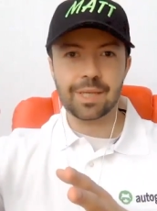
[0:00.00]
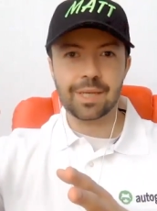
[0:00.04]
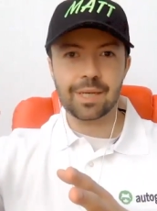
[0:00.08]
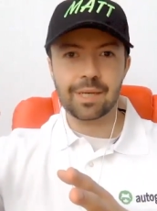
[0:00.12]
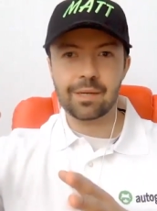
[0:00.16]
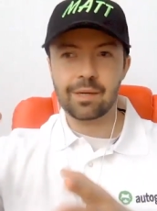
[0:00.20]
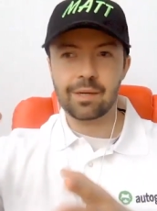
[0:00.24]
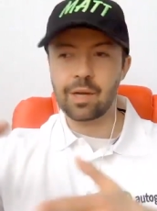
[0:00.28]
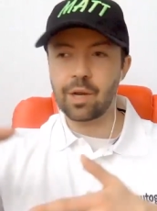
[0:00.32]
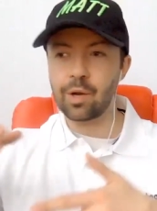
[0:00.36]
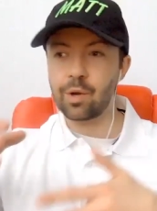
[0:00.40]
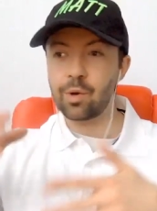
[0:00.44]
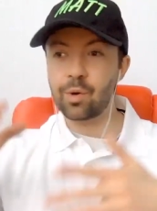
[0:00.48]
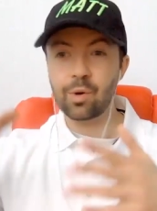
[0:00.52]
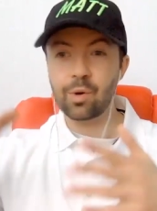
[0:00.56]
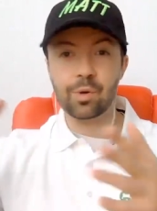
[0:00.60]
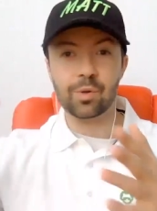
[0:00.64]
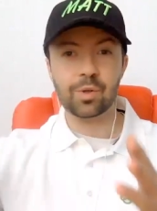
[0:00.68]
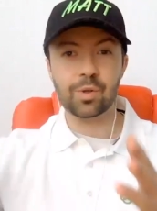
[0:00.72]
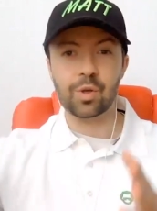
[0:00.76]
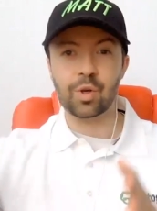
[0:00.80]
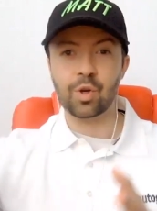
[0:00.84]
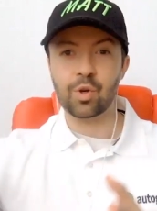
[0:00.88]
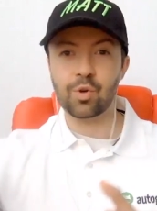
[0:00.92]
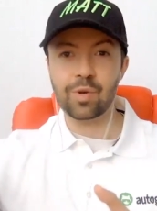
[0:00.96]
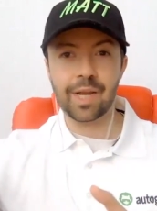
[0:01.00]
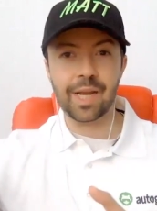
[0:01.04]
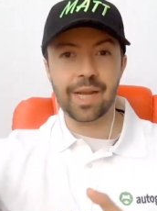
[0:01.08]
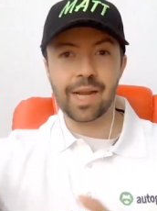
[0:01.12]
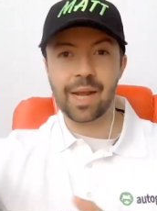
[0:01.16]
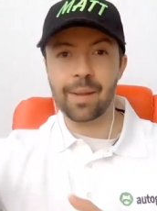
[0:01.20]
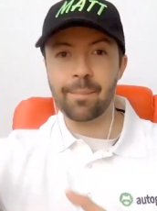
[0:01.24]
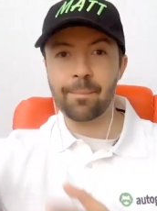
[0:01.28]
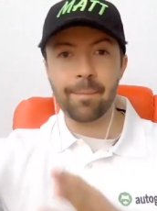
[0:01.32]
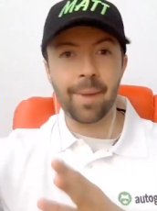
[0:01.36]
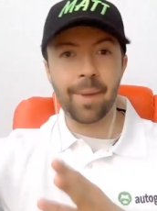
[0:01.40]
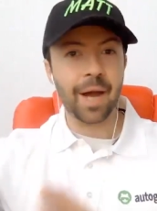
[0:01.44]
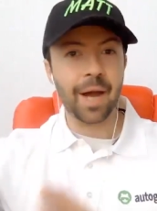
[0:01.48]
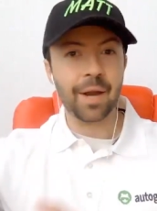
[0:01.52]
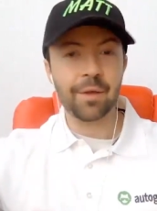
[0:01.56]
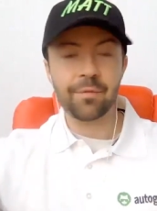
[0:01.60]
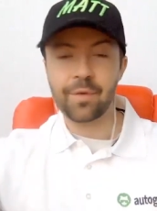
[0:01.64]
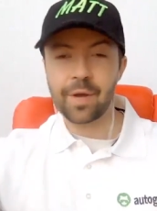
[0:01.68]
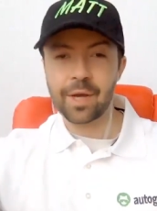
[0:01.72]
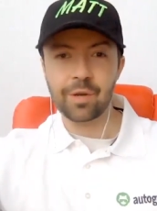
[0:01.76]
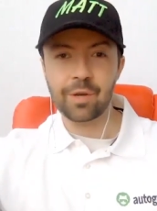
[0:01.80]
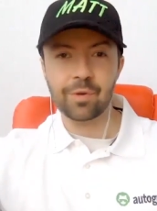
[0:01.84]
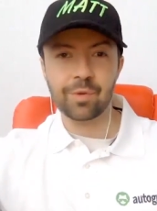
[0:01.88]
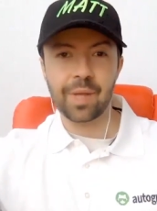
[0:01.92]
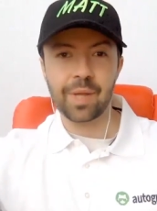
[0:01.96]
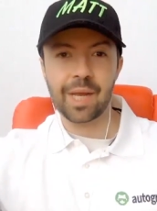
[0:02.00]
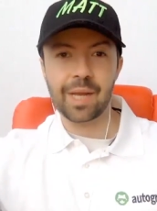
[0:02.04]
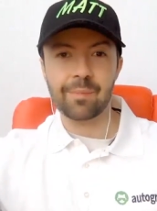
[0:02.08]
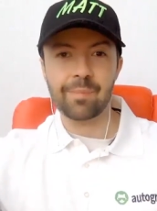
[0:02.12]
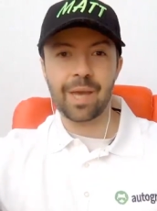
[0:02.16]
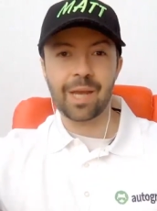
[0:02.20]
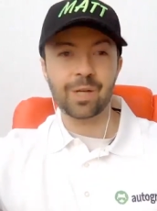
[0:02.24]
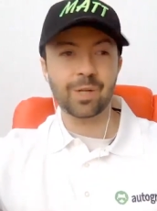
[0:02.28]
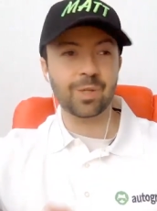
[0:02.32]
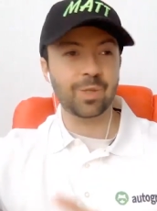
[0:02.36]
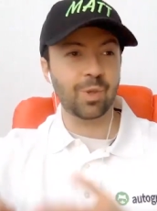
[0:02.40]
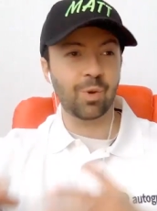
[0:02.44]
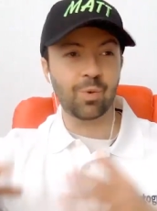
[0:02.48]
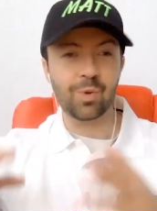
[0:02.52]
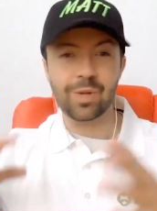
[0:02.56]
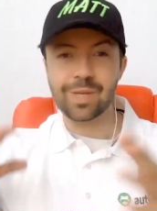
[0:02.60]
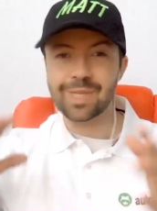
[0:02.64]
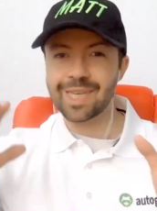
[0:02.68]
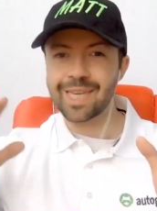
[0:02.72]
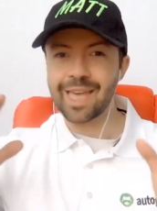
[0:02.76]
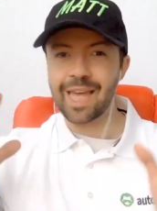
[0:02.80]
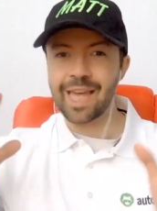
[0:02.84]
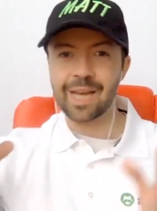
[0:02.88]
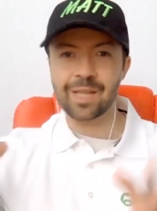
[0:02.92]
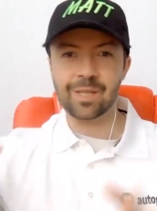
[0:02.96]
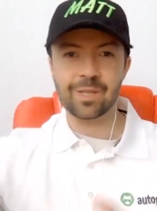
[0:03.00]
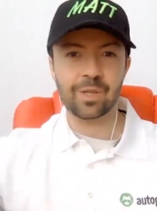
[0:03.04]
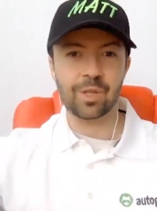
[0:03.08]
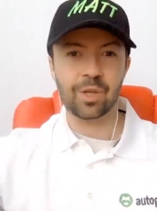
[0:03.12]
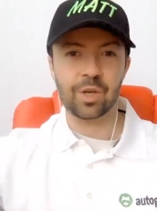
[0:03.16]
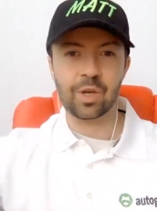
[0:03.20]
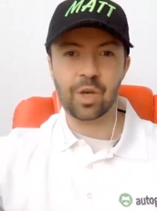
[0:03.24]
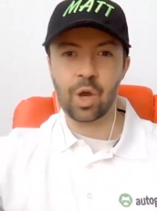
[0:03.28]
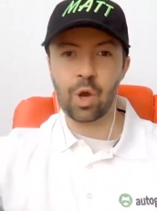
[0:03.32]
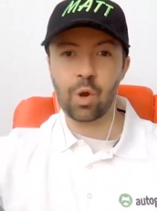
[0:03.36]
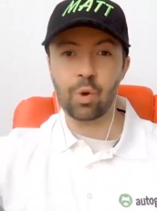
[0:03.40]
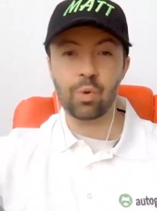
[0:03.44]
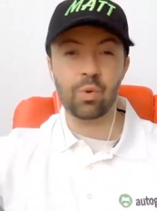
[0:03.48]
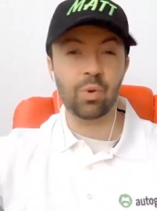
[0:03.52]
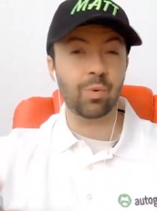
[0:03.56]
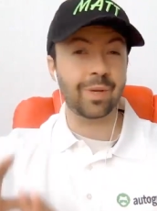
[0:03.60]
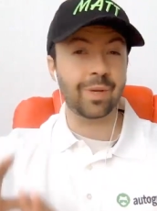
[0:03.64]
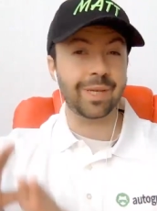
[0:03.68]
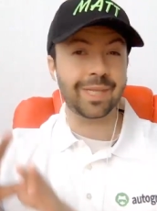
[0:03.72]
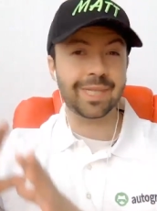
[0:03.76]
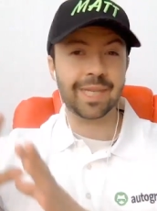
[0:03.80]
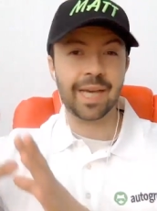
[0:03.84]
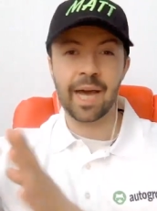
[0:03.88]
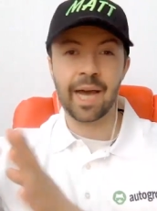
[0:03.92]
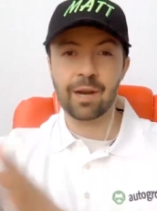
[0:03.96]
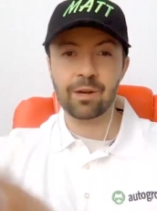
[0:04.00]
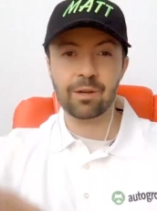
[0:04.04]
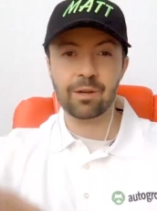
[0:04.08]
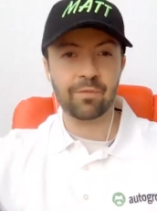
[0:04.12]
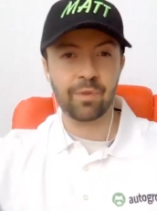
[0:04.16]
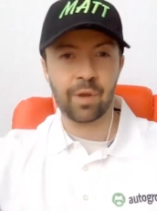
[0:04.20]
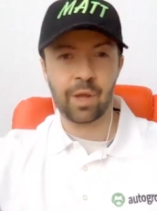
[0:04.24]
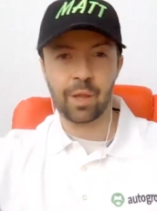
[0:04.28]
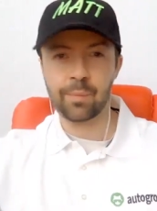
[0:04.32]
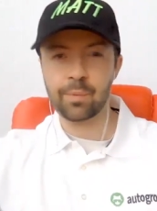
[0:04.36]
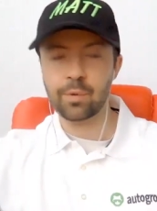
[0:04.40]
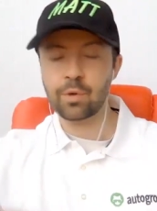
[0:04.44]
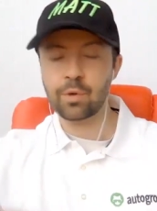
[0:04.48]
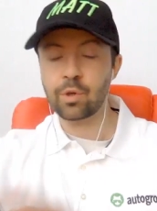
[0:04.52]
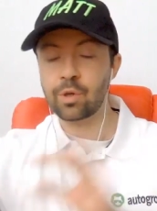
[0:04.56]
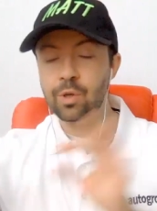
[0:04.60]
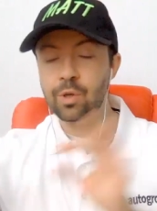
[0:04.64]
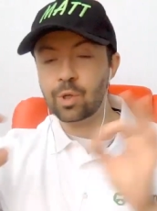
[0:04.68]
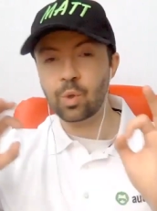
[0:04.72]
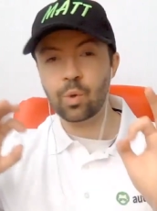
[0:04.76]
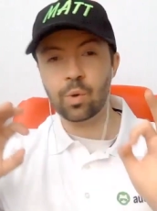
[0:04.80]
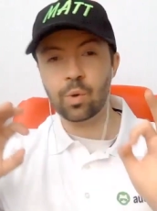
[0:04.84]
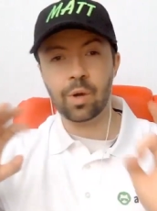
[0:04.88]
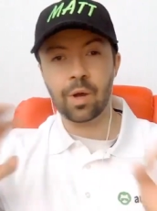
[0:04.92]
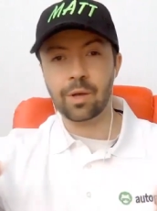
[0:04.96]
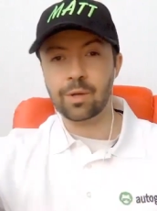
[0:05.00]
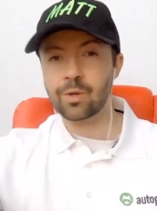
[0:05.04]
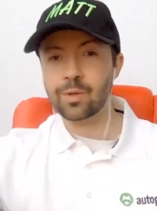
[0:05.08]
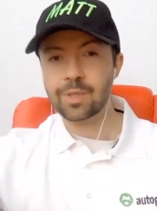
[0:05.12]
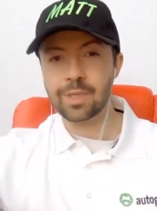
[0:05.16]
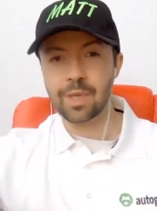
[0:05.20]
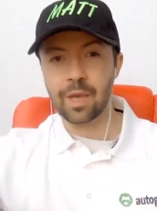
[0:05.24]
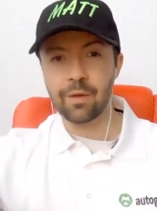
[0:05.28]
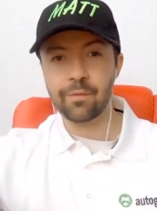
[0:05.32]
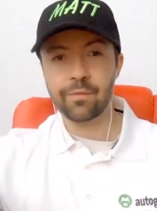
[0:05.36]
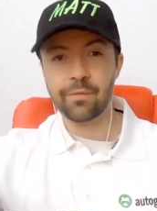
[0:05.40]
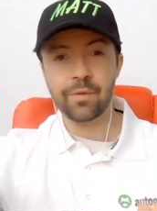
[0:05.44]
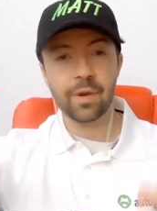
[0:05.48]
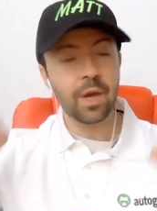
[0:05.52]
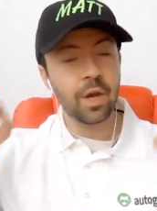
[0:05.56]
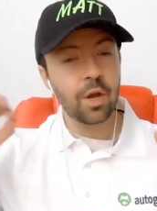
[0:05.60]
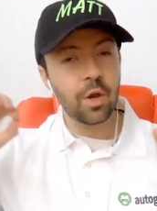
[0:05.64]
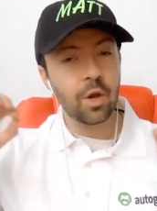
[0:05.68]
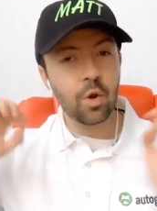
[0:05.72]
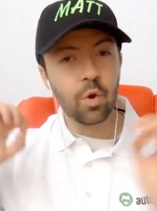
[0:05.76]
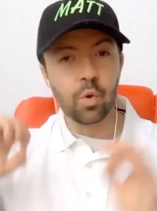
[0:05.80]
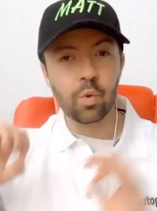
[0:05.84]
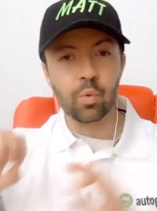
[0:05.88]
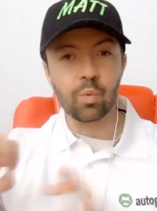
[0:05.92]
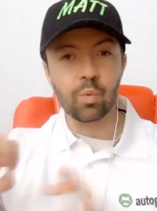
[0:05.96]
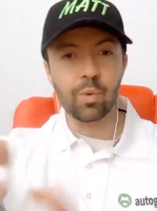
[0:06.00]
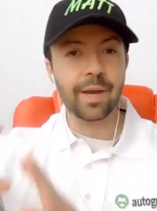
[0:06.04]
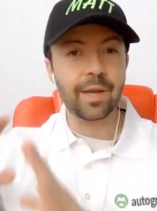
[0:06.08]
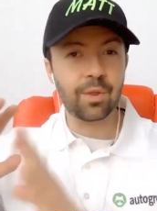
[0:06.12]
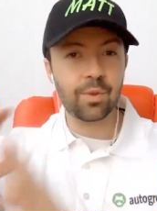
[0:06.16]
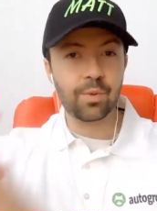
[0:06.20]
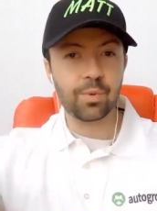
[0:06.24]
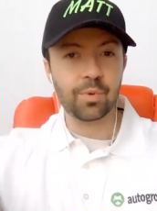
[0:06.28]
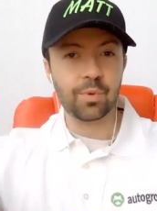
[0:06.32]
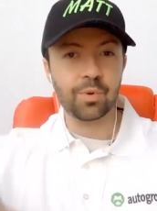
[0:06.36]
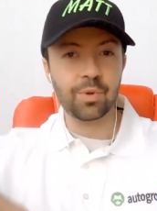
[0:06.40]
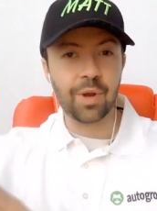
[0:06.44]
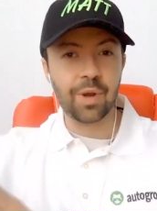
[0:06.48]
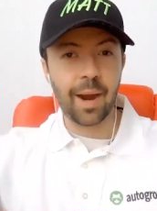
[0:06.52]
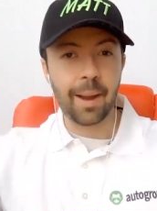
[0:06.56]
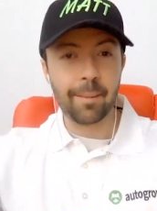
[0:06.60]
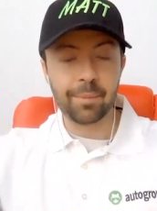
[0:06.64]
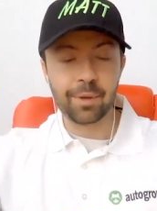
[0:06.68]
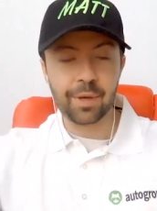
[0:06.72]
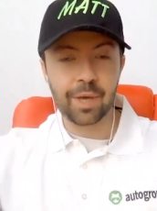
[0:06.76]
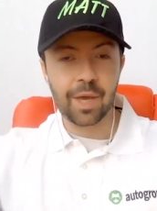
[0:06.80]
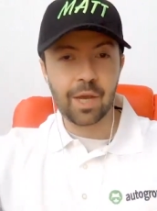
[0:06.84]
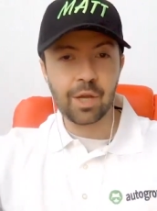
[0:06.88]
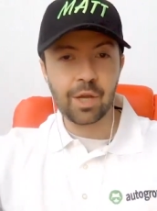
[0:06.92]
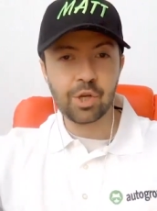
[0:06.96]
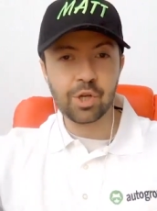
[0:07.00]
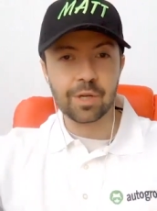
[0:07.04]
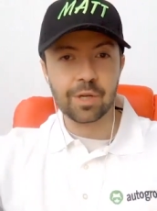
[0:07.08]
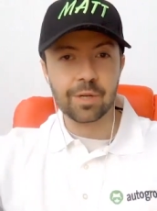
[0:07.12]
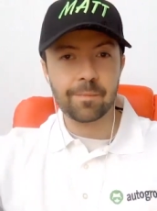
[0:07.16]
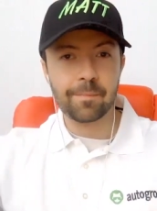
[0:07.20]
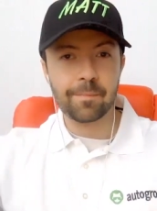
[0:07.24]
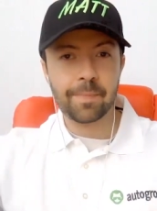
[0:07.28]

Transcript: you know, in order to create and modify your landing pages, no need to get into the code, no need to hire a developer. You could do it all yourself right through their application.